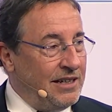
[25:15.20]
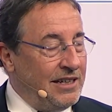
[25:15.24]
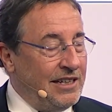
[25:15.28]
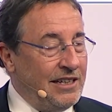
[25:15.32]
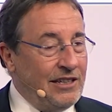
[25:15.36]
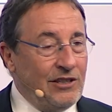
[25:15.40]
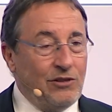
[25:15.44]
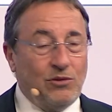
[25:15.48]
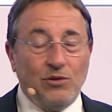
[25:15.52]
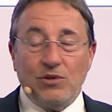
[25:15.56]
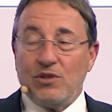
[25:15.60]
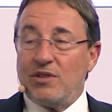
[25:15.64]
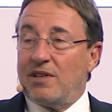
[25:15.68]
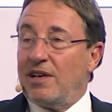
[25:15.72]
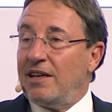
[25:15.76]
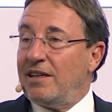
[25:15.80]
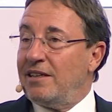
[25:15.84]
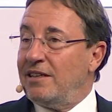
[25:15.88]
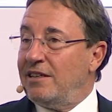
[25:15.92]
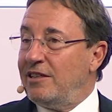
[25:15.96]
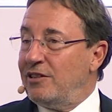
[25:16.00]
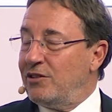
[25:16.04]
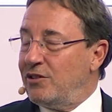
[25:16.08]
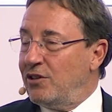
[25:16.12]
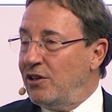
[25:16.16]
you
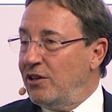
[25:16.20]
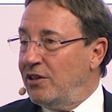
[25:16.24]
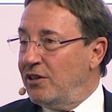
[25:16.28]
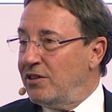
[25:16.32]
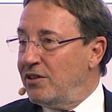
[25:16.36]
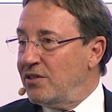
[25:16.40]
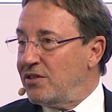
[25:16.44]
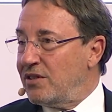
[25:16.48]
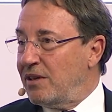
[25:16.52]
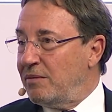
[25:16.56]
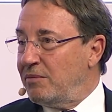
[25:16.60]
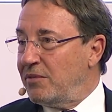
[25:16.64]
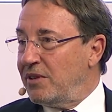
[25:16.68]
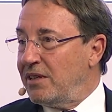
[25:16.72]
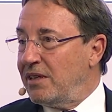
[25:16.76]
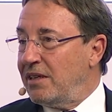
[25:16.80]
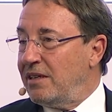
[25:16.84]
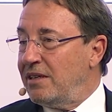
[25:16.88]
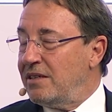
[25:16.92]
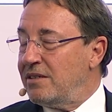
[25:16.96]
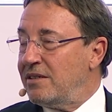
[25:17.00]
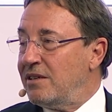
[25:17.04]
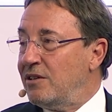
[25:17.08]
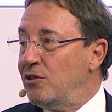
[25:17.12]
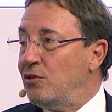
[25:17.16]
suddenly turn something that
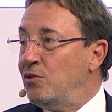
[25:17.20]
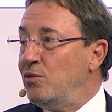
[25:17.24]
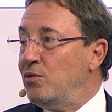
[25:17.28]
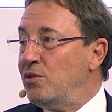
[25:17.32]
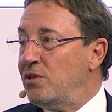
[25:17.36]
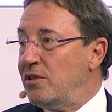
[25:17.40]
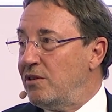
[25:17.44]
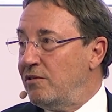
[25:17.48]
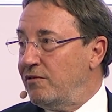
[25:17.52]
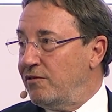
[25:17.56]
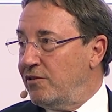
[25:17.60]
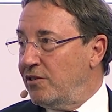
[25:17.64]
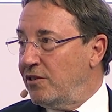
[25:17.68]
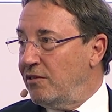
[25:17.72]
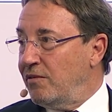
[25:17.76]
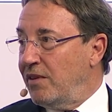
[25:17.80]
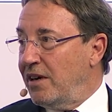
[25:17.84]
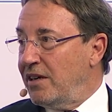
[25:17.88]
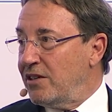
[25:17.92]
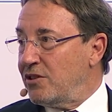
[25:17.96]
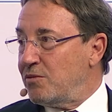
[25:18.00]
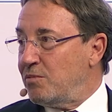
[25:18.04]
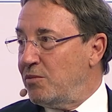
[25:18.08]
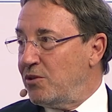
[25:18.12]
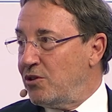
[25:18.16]
is elusive for the
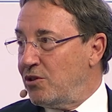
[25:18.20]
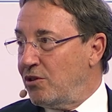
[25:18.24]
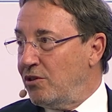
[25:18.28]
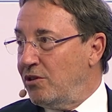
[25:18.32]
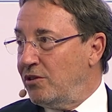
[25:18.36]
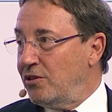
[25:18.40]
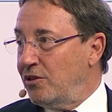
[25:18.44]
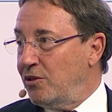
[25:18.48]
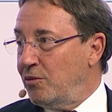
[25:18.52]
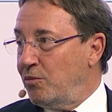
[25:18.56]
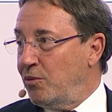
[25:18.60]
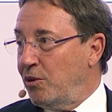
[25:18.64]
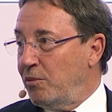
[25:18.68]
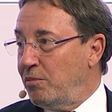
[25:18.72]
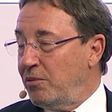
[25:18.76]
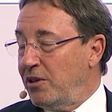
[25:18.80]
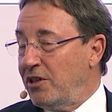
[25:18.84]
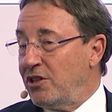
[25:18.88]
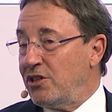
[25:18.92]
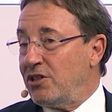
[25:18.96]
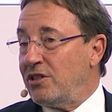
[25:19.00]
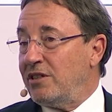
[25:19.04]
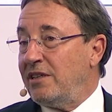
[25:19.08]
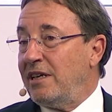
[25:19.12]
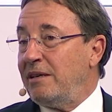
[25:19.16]
vast majority of the
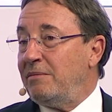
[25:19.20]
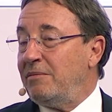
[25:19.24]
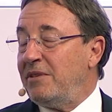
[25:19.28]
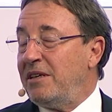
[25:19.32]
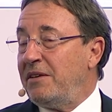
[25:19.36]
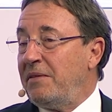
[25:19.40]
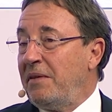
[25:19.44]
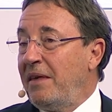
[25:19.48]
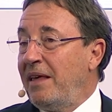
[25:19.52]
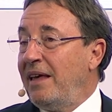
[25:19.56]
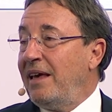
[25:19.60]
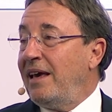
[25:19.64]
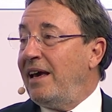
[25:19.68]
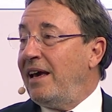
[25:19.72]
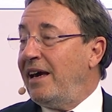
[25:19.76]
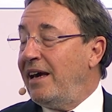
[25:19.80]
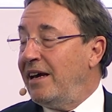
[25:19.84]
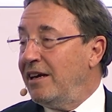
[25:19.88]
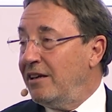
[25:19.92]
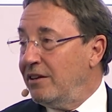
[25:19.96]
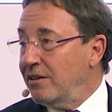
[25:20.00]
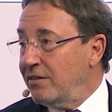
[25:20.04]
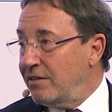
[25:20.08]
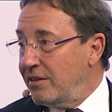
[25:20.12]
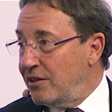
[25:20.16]
population, namely
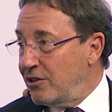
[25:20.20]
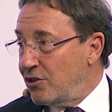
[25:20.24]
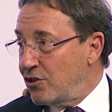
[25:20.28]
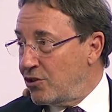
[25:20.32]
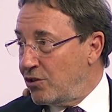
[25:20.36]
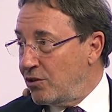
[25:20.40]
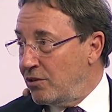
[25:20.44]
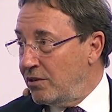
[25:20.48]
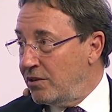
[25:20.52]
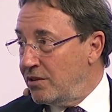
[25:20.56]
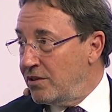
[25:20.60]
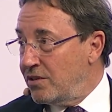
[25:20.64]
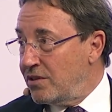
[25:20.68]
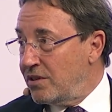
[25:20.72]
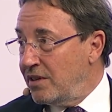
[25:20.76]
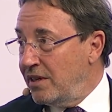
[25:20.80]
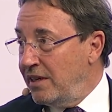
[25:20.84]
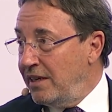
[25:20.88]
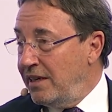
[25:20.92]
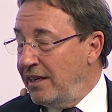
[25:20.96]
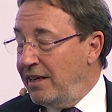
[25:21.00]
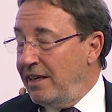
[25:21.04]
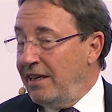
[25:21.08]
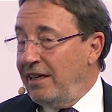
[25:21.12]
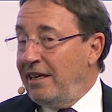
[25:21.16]
health insurance,
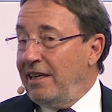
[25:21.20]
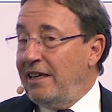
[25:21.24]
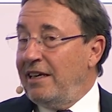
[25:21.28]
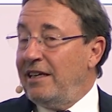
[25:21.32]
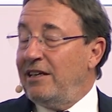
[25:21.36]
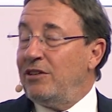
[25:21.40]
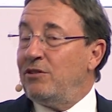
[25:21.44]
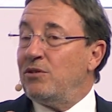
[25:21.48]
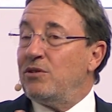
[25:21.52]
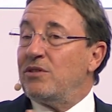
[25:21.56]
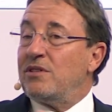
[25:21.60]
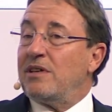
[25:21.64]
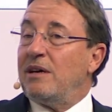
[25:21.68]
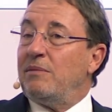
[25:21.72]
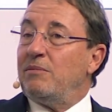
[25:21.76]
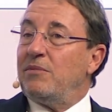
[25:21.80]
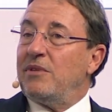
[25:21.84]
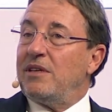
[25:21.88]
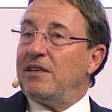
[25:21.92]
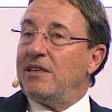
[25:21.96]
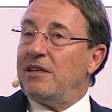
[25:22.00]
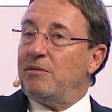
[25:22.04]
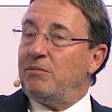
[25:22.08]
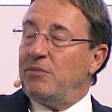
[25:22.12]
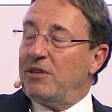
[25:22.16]
into
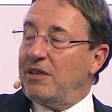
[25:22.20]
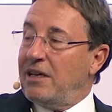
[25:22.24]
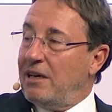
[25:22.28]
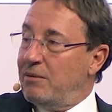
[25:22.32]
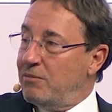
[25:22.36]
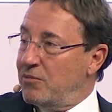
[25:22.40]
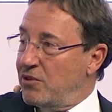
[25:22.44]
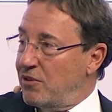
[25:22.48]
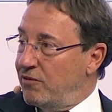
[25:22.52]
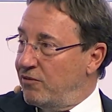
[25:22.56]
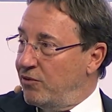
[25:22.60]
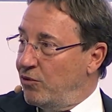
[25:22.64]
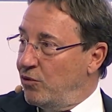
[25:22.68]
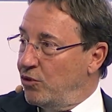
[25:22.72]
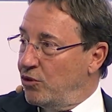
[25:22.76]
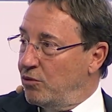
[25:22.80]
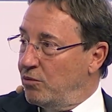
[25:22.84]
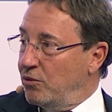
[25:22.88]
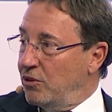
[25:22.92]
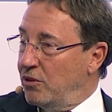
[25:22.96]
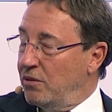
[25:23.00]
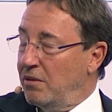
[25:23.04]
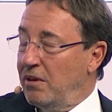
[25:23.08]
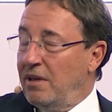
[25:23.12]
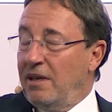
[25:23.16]
something that becomes
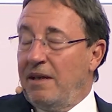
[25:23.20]
affordable.